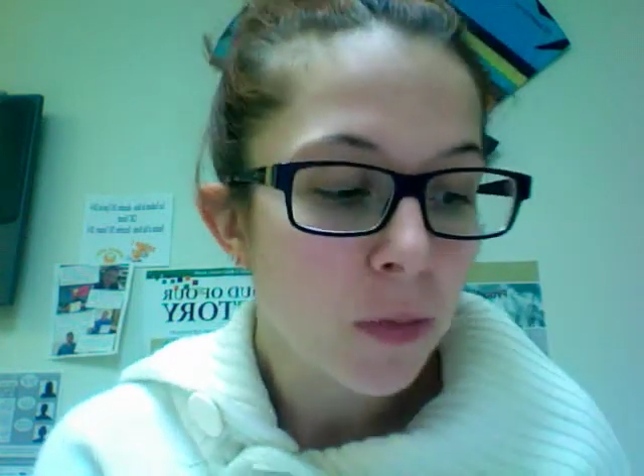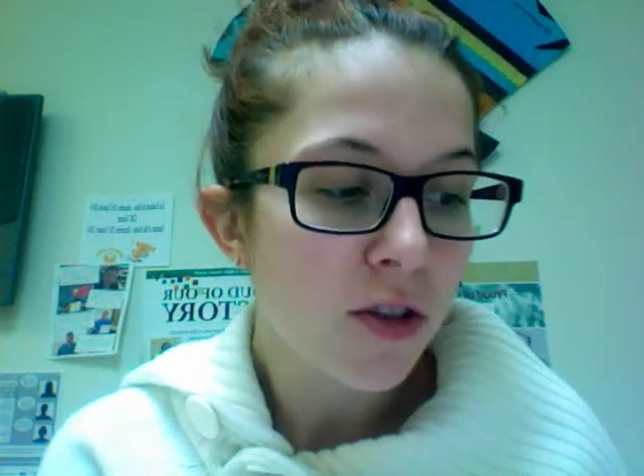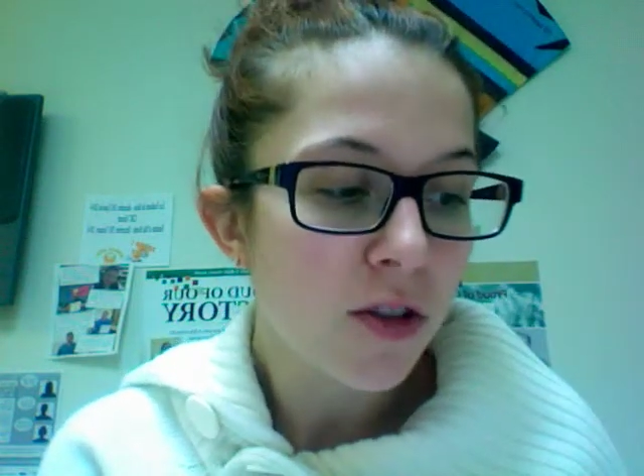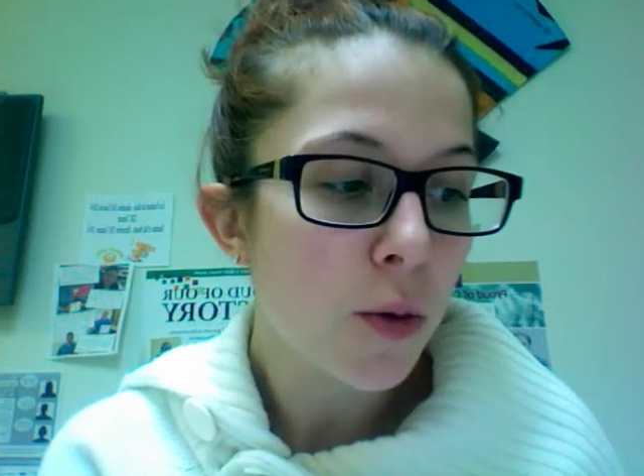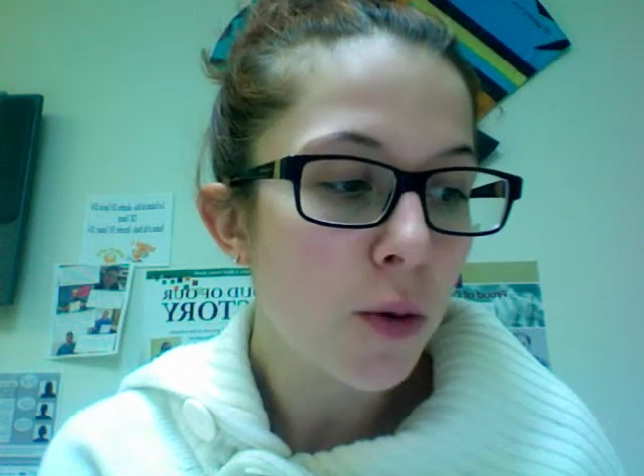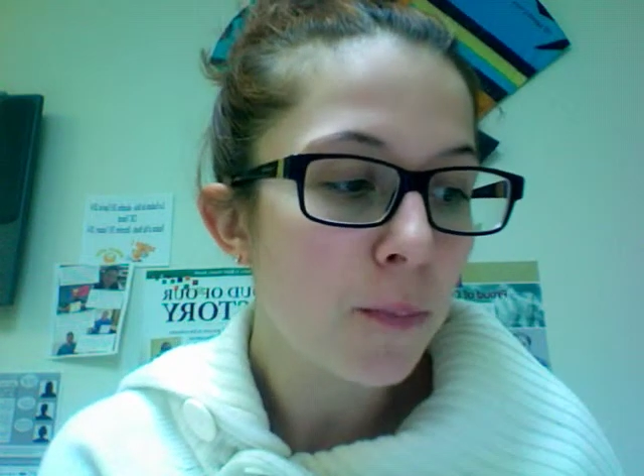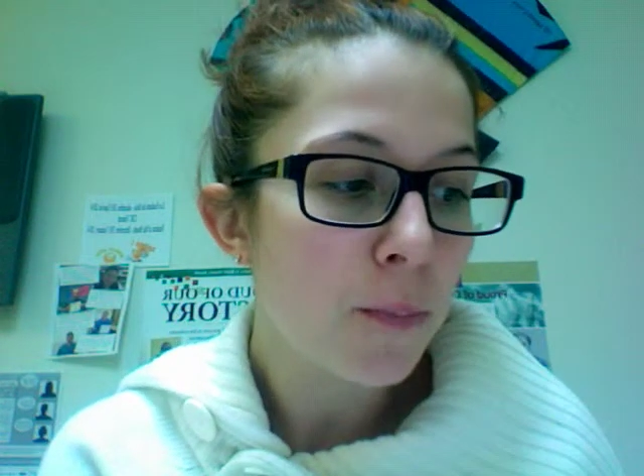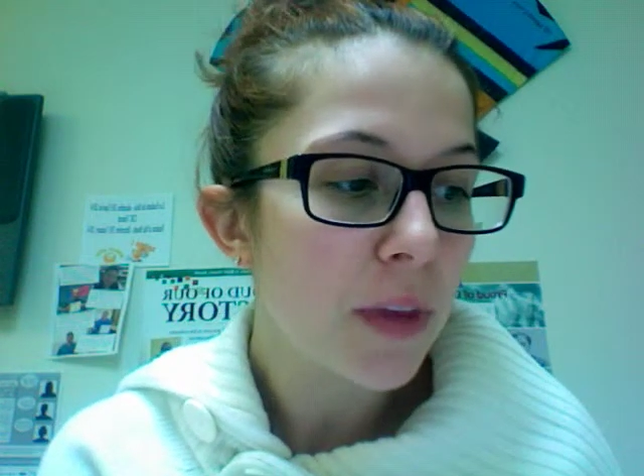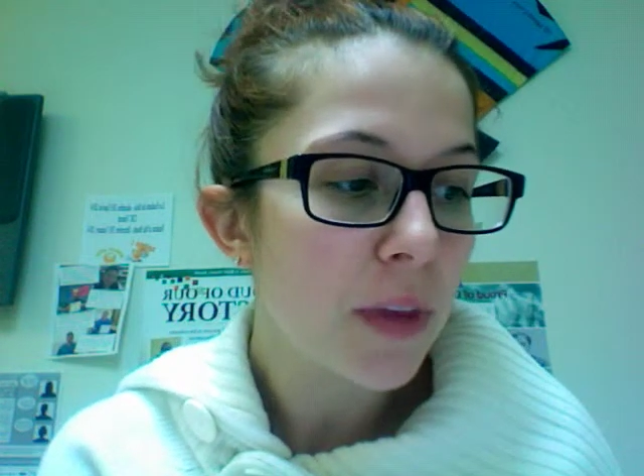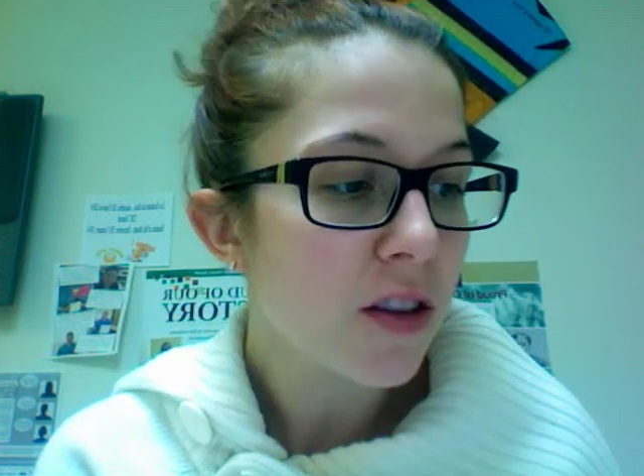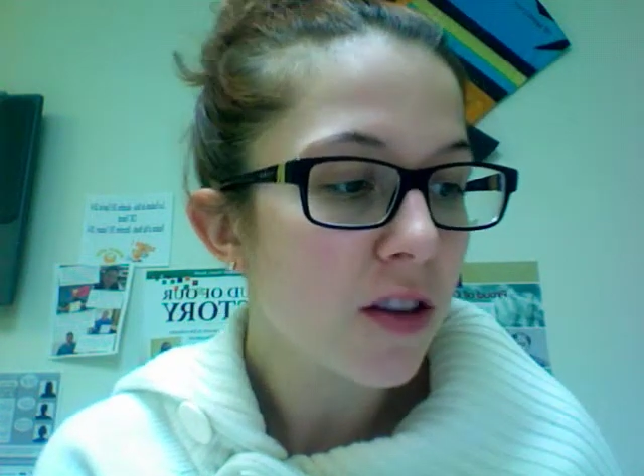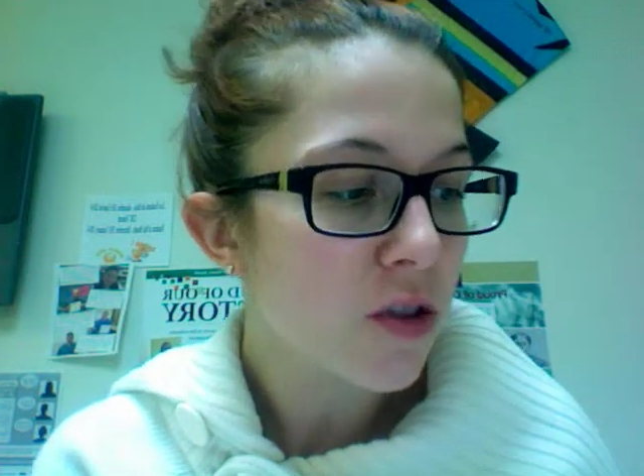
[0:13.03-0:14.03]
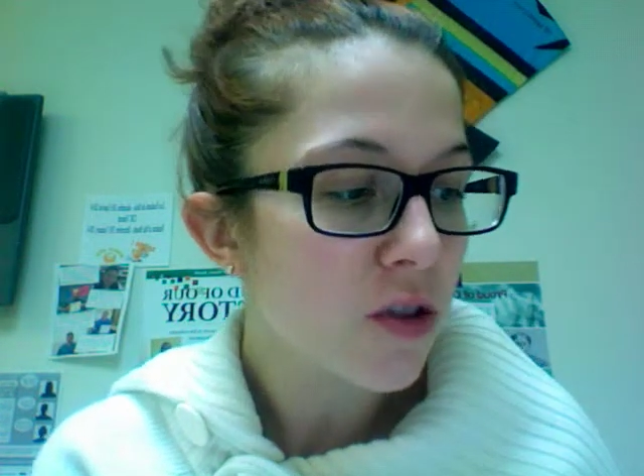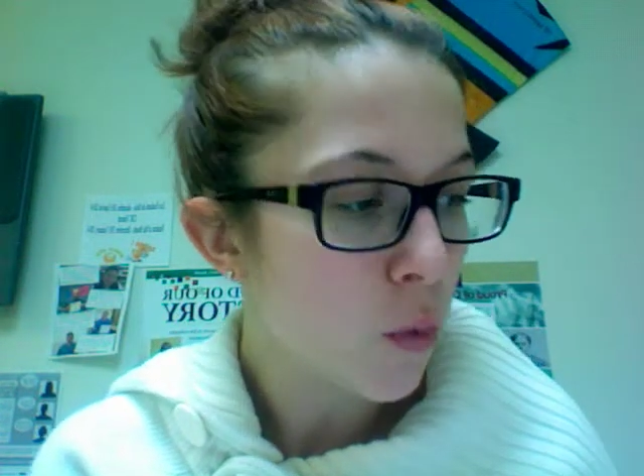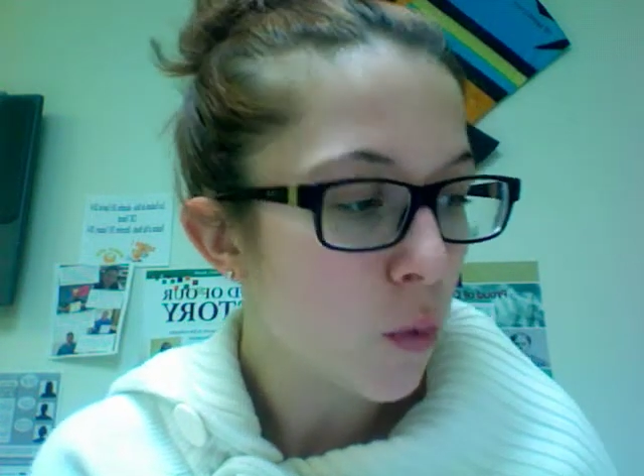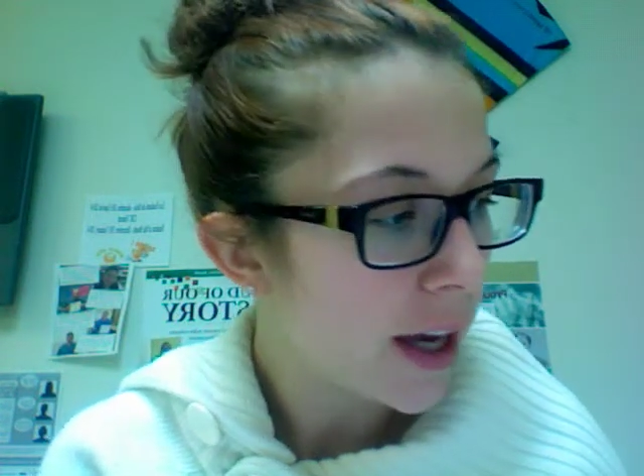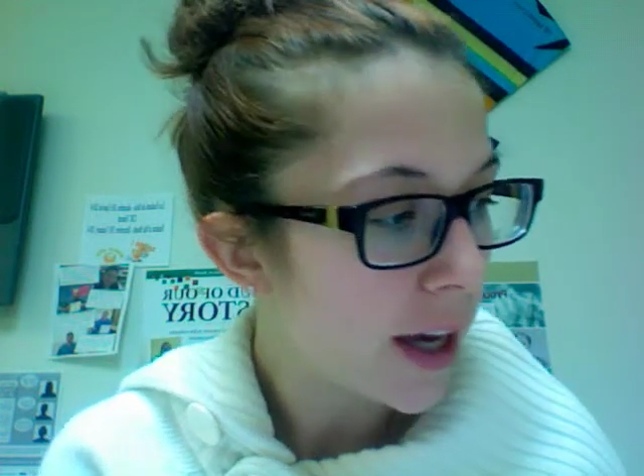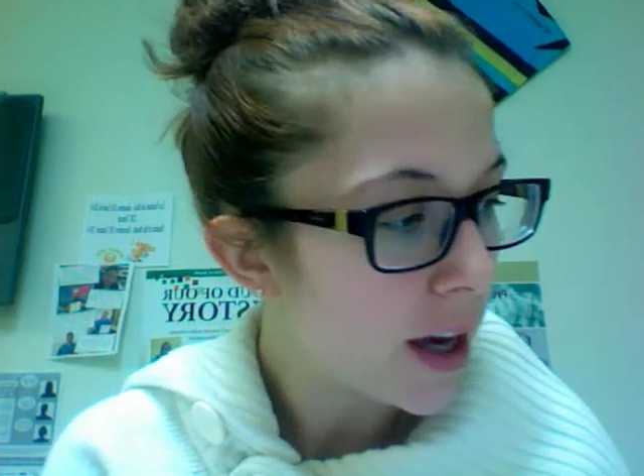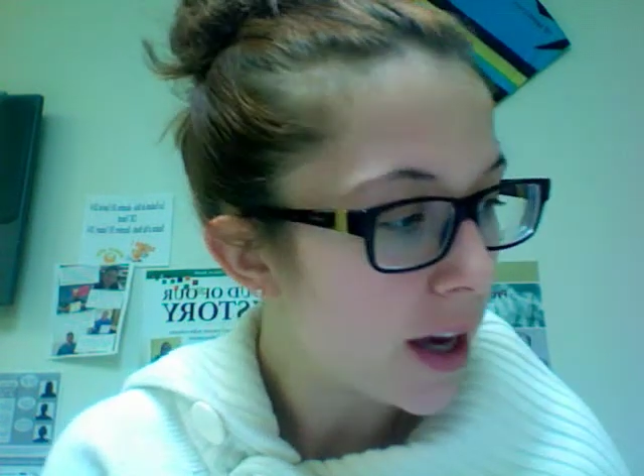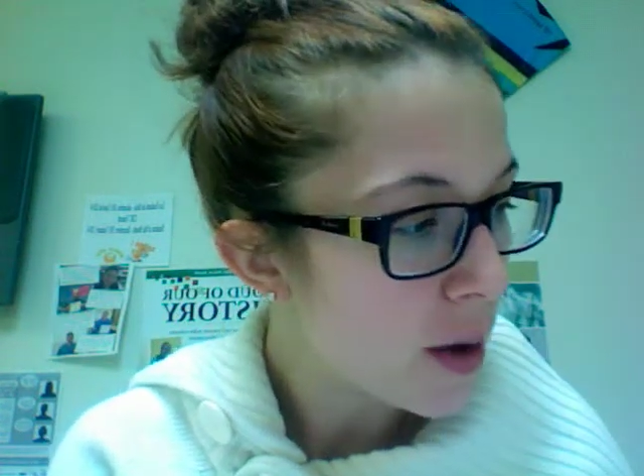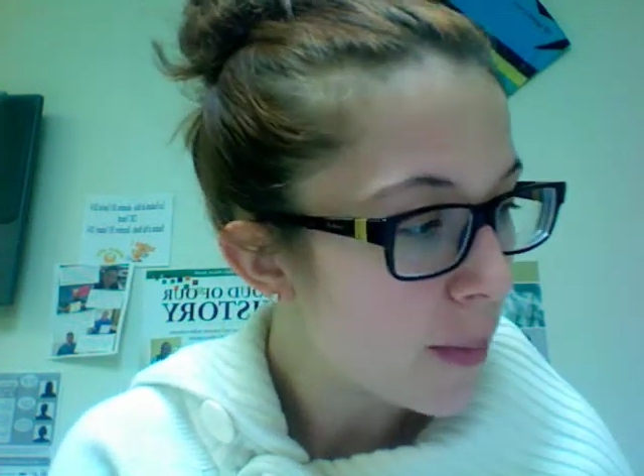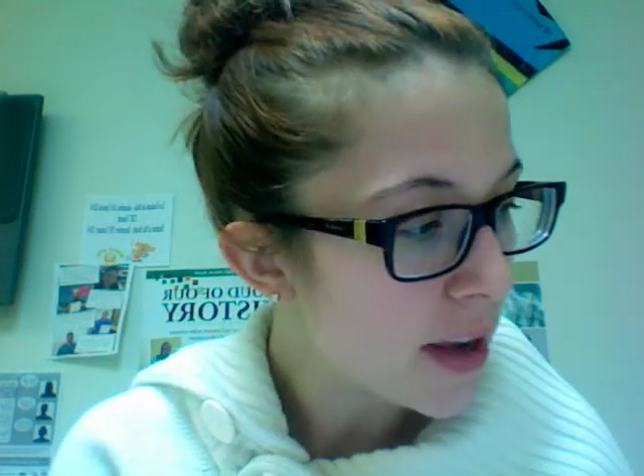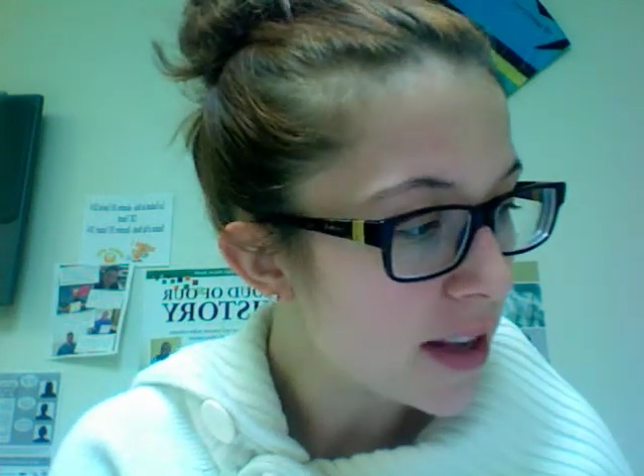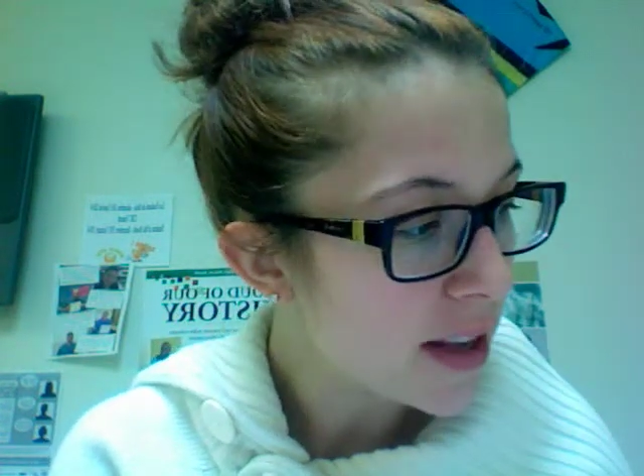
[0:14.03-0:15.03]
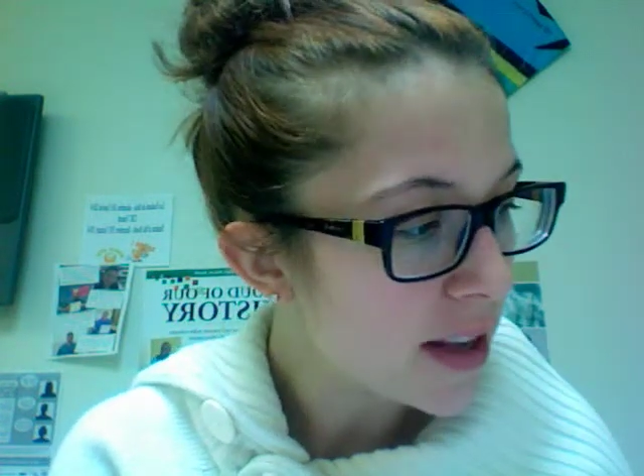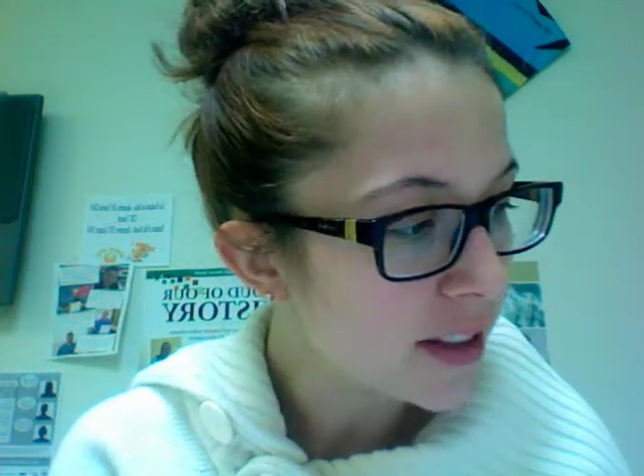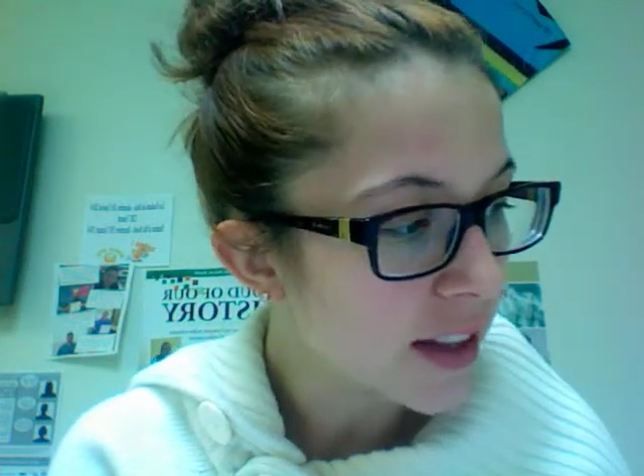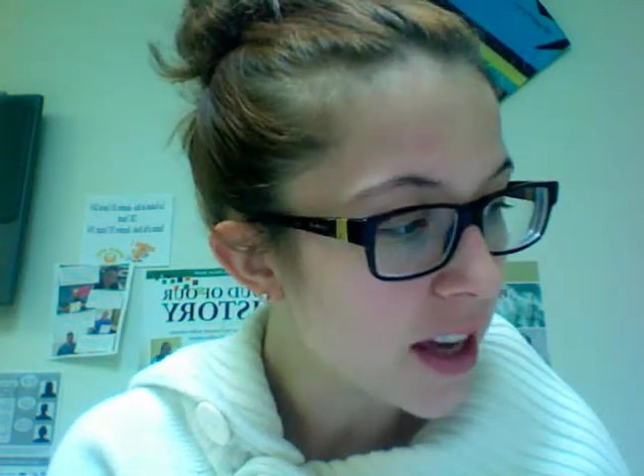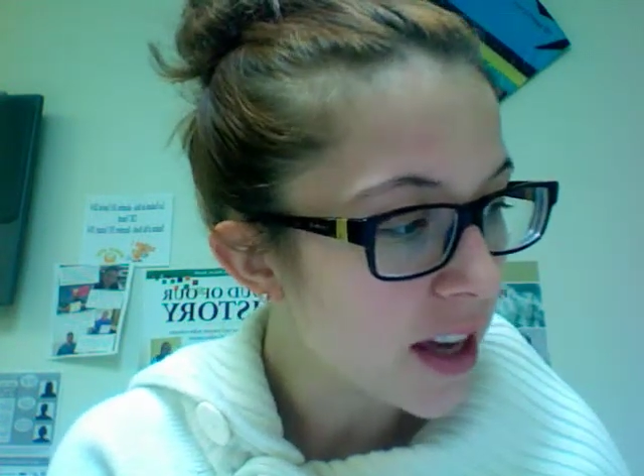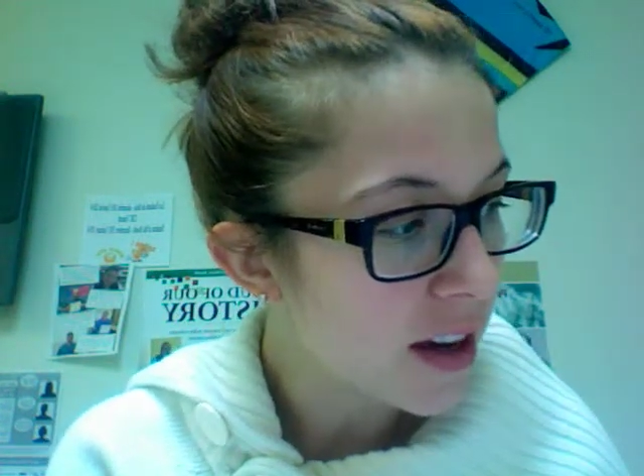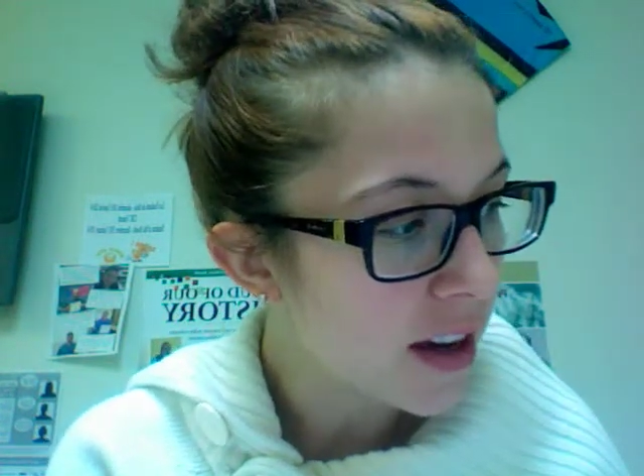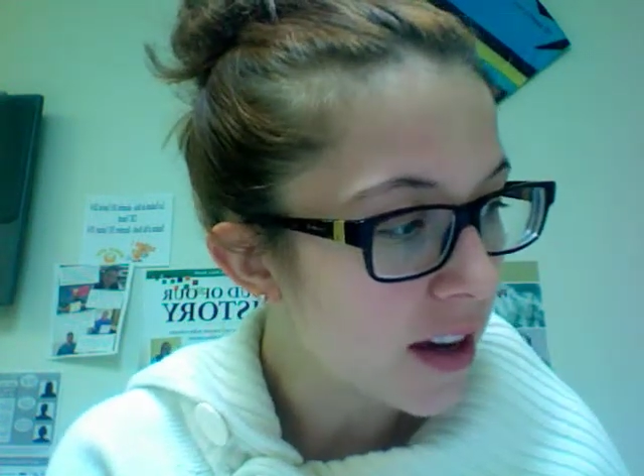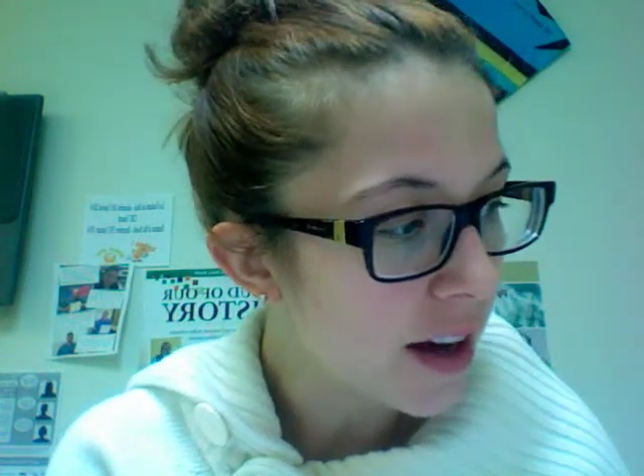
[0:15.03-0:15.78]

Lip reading: So in this story, basically,